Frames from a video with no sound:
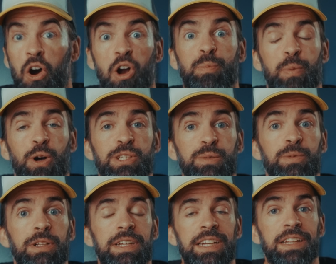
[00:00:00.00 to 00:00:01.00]
are
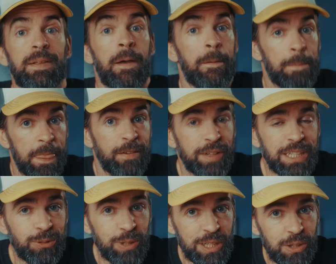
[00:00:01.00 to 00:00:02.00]
possible in
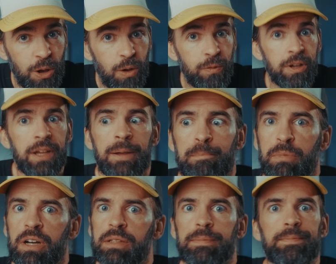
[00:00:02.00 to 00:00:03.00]
DaVinci Resolve,
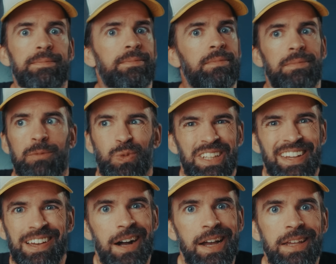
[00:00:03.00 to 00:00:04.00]
but with
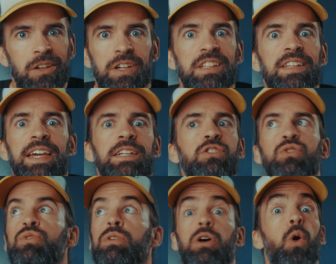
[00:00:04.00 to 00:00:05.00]
AI, you can take it
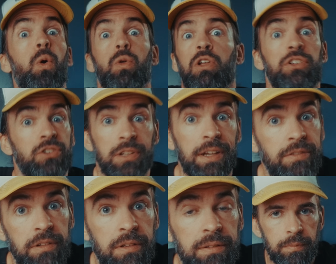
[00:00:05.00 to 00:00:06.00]
to a whole other
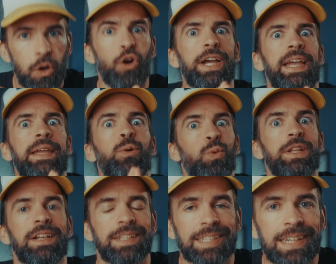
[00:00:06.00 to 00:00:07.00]
level. Okay,
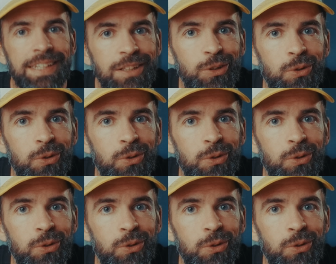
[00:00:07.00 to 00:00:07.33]
what else can it